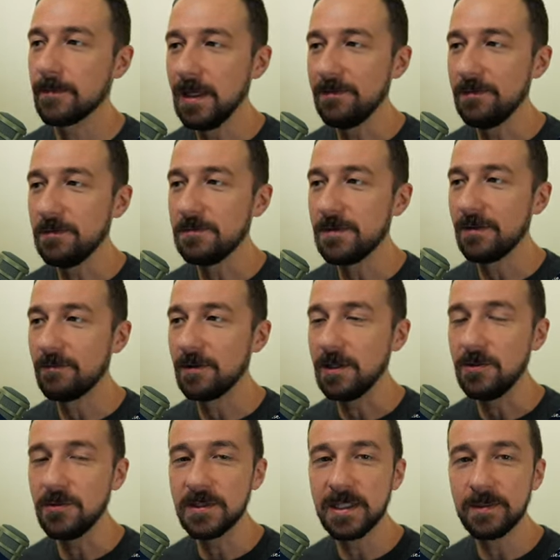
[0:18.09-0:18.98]
If you've
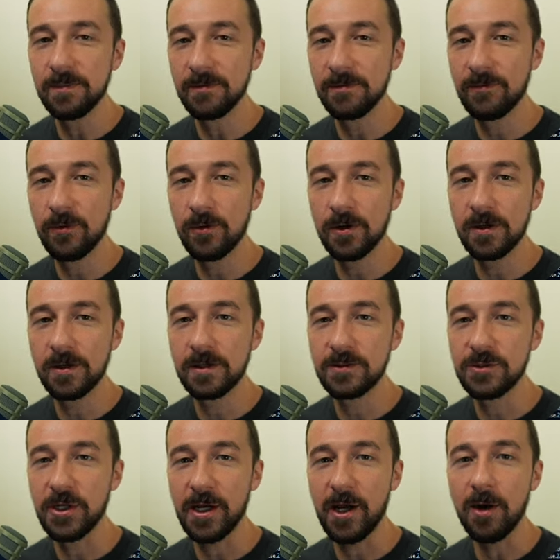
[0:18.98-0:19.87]
never used it before,
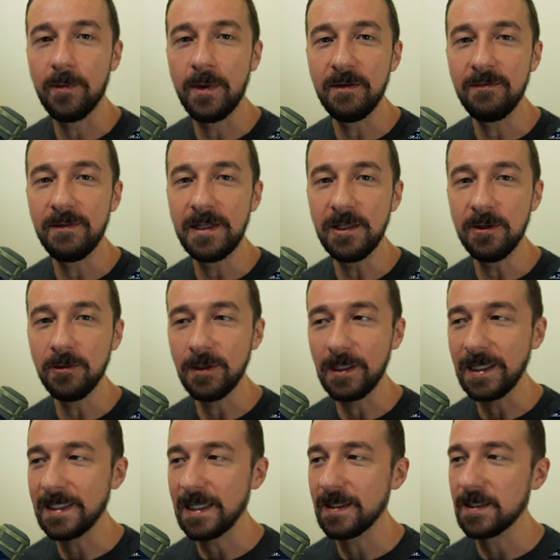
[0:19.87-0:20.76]
check out my video
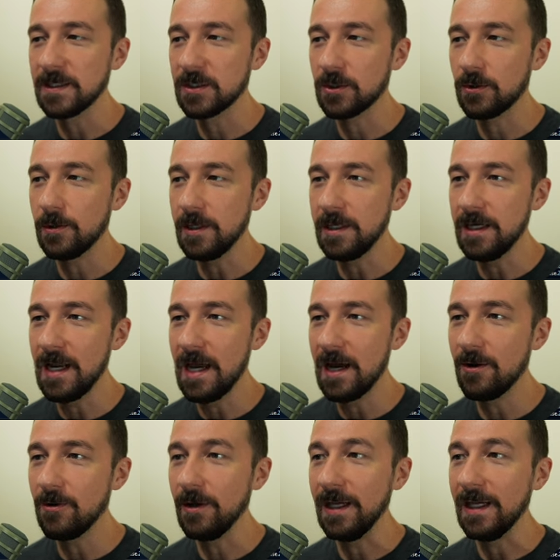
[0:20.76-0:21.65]
linked on the screen
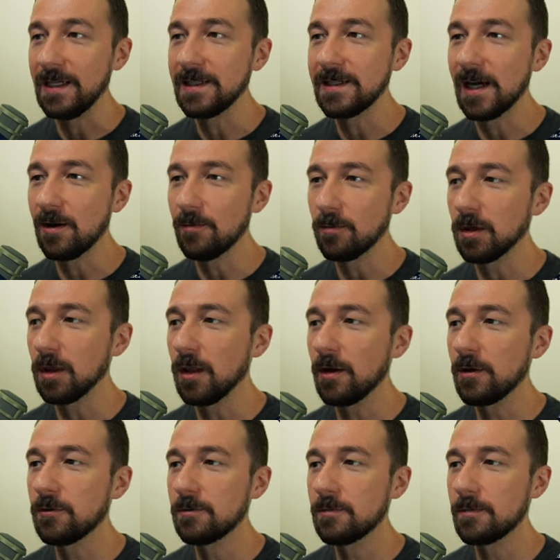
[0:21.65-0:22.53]
now and down
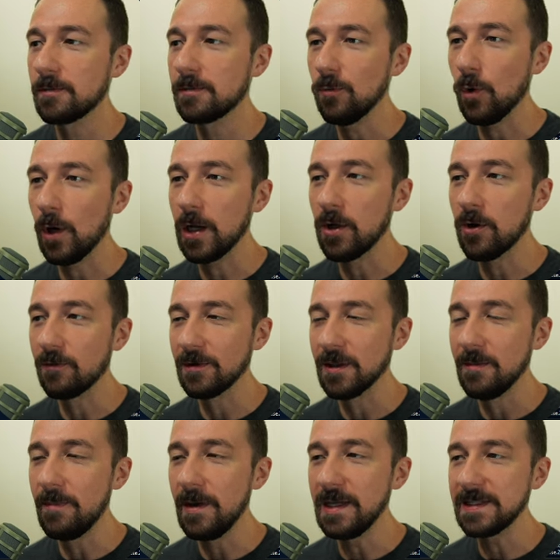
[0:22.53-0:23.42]
below, where I go over
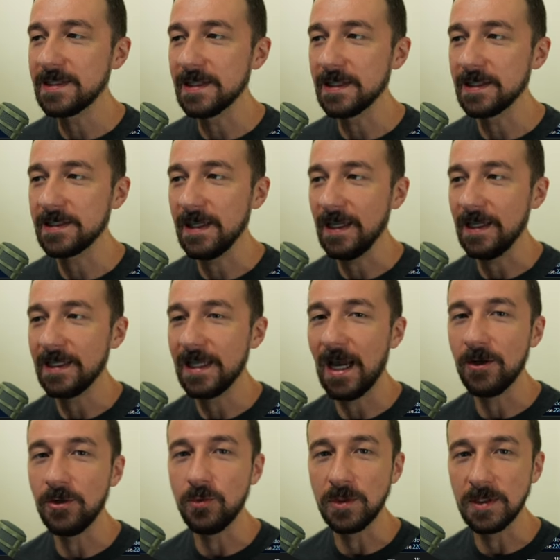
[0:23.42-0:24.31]
the basics and
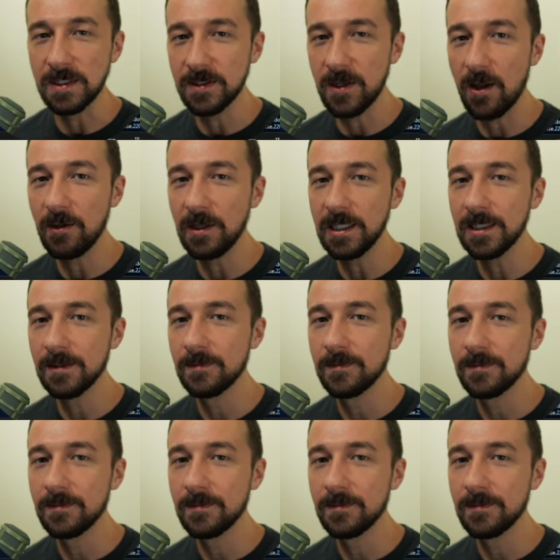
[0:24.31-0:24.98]
how to install it.